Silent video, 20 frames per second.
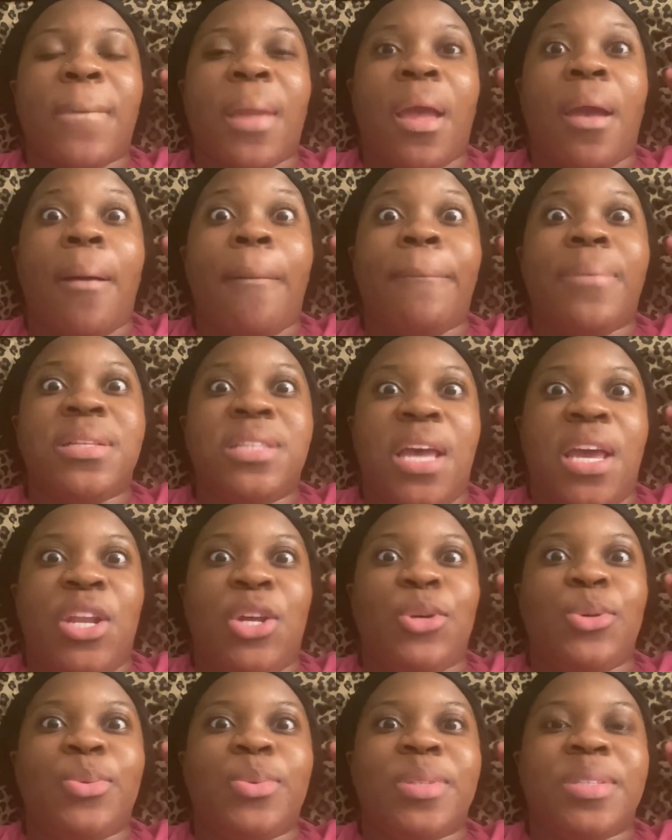
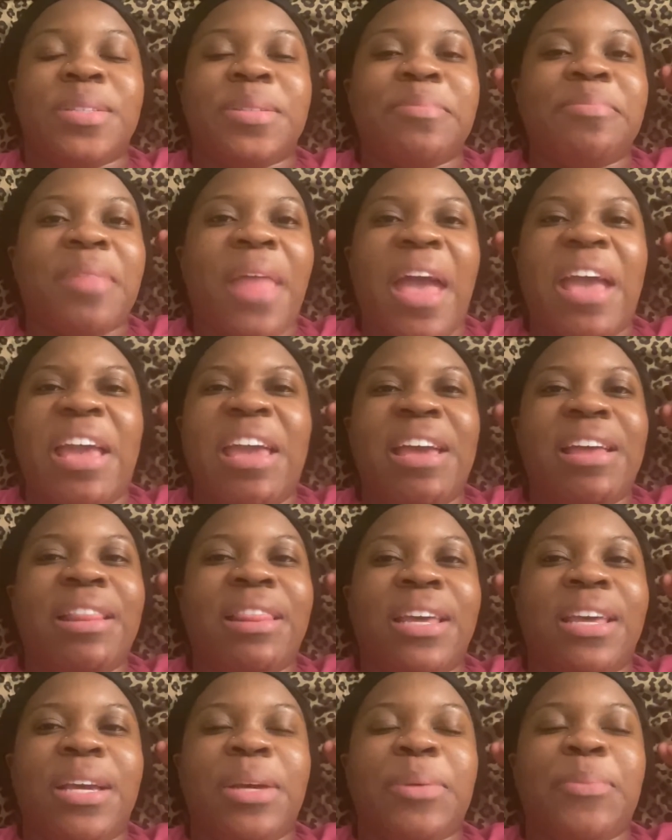potatoes. I can't
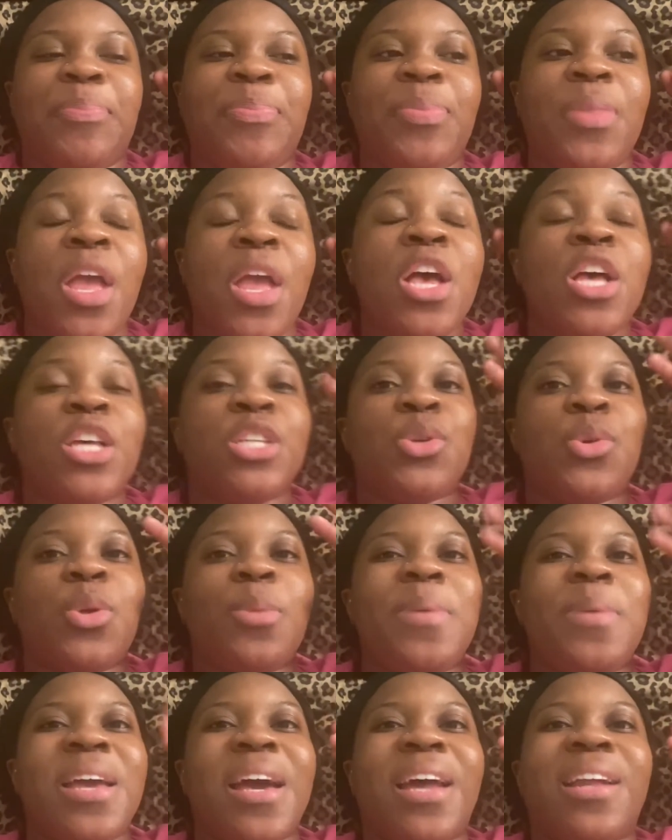think. So it'll
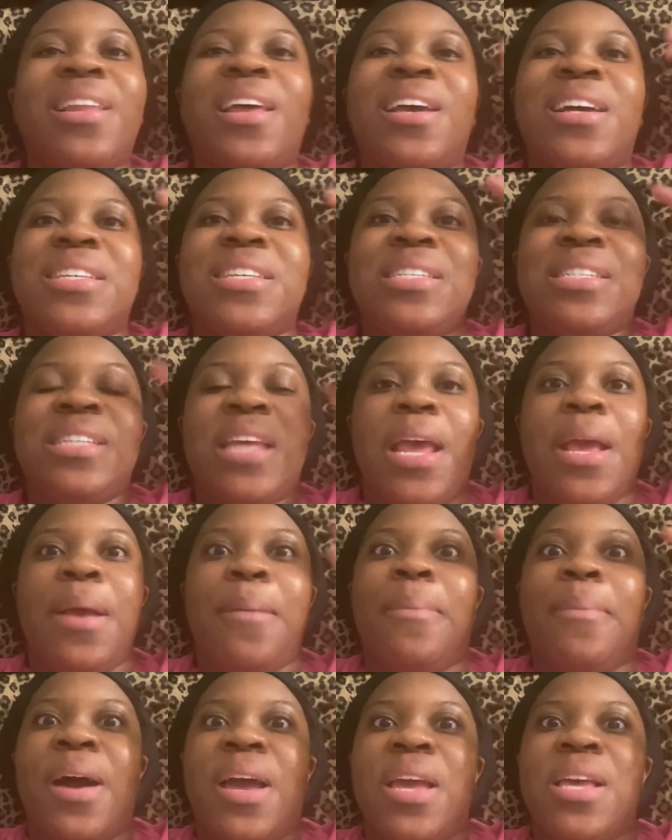be kind of like a steak
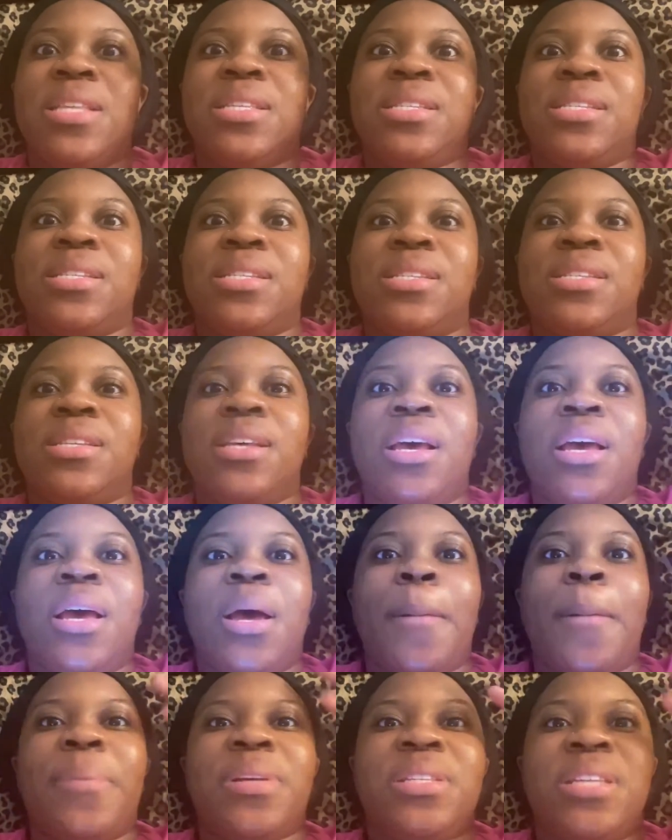bites,
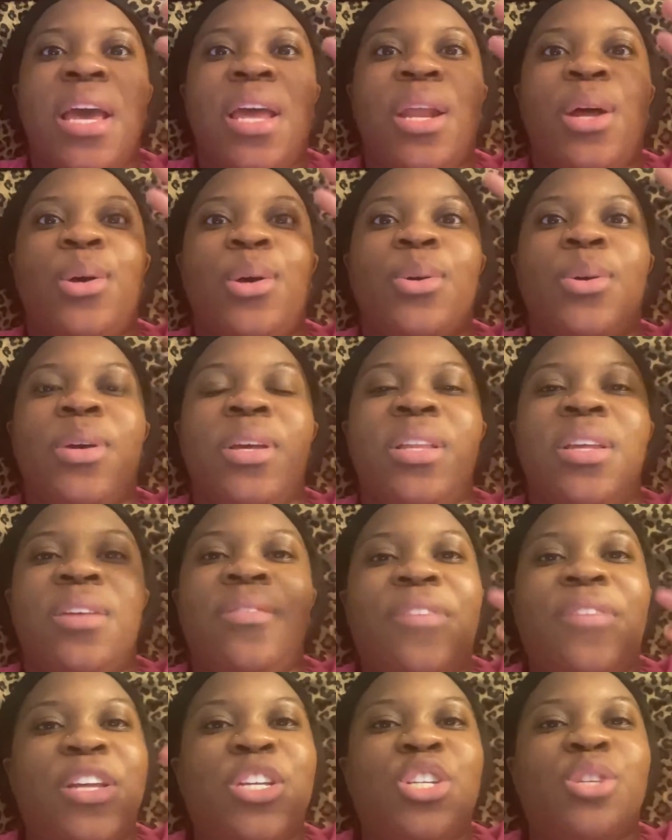potato, and then
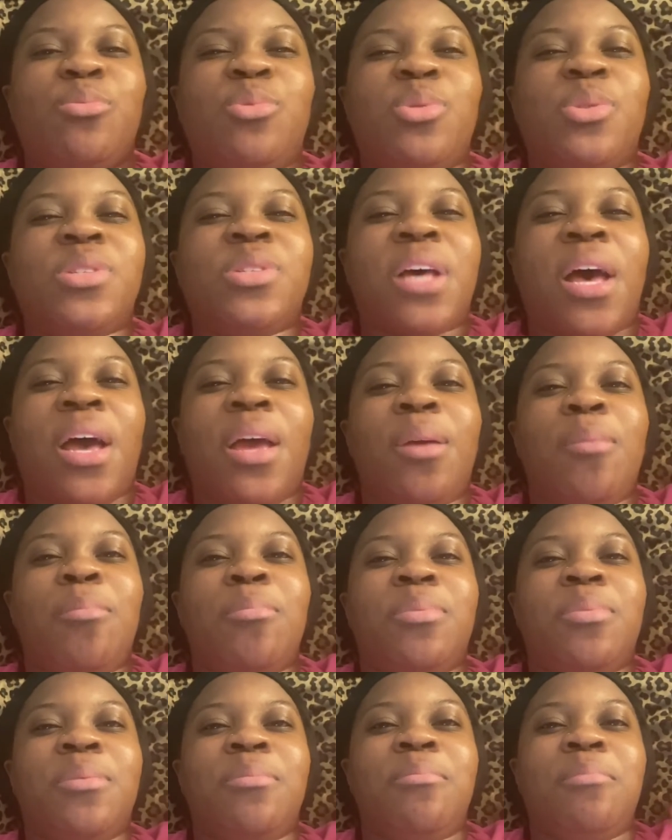vegetable type
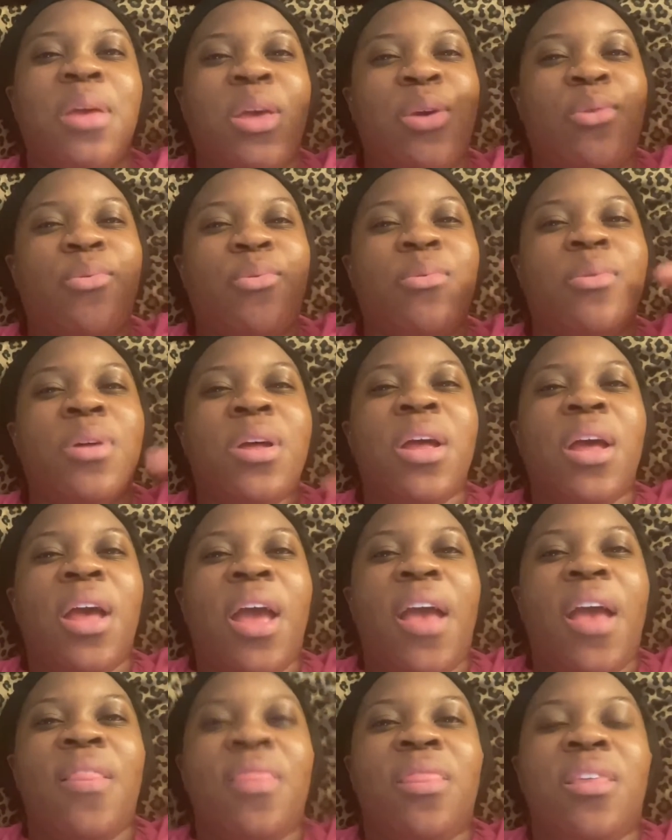meal.
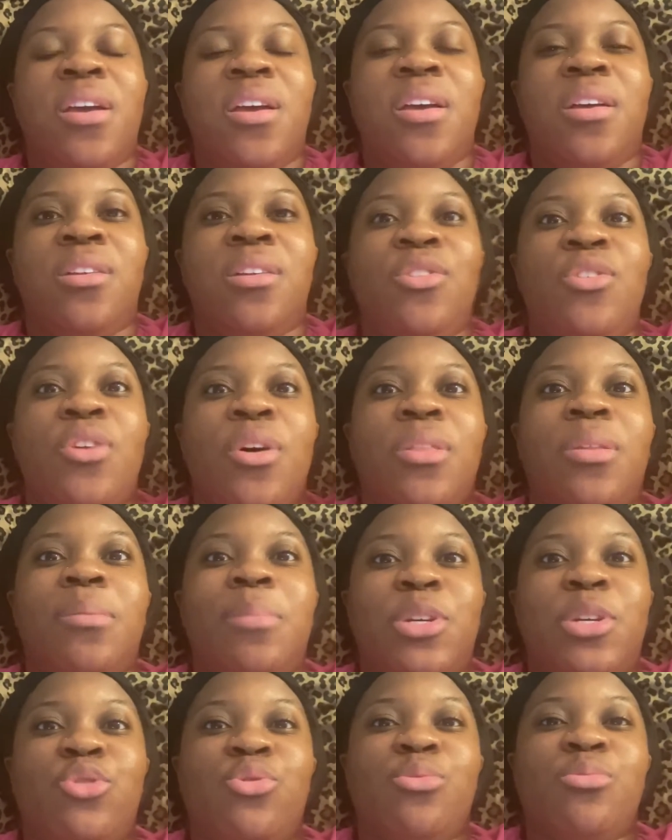And then, you know, the
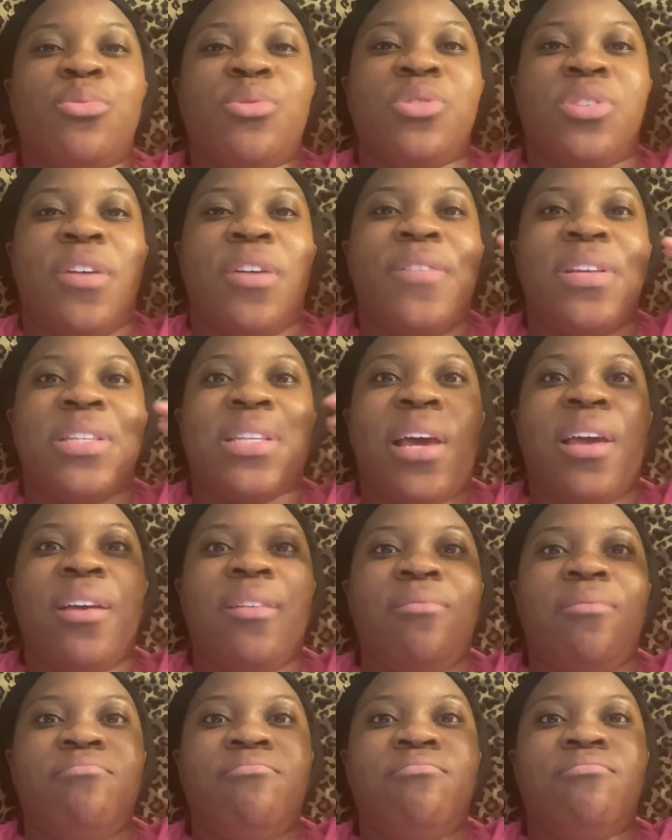mushrooms will serve as like
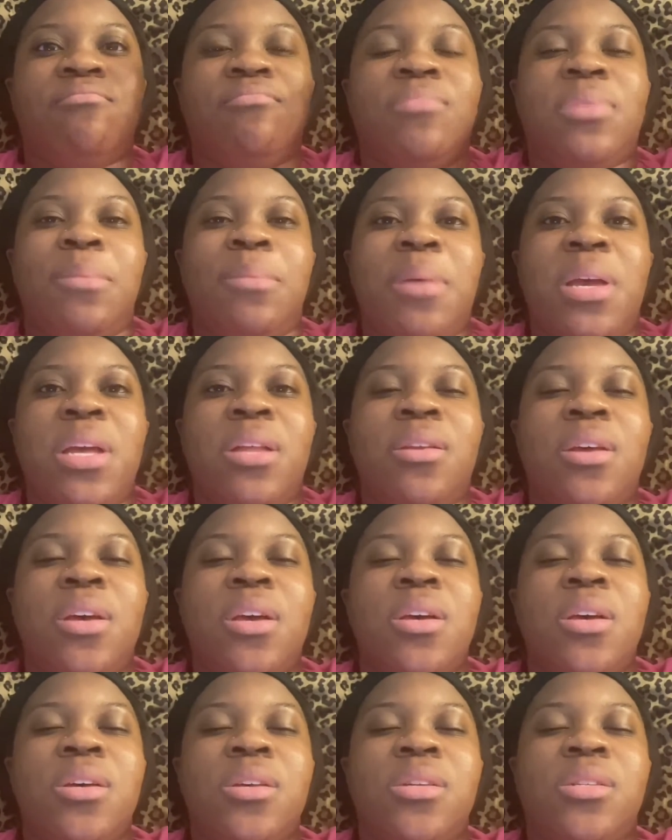the meat.
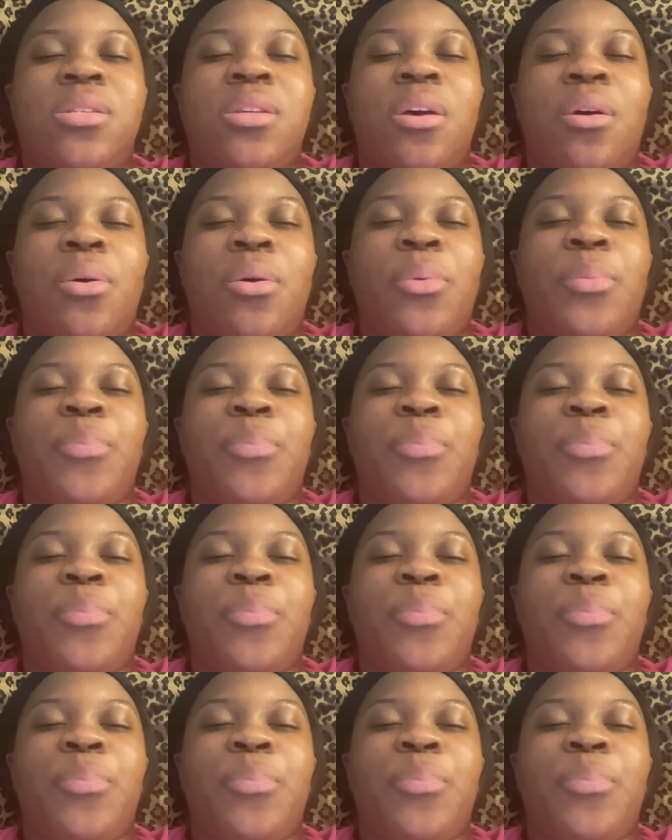So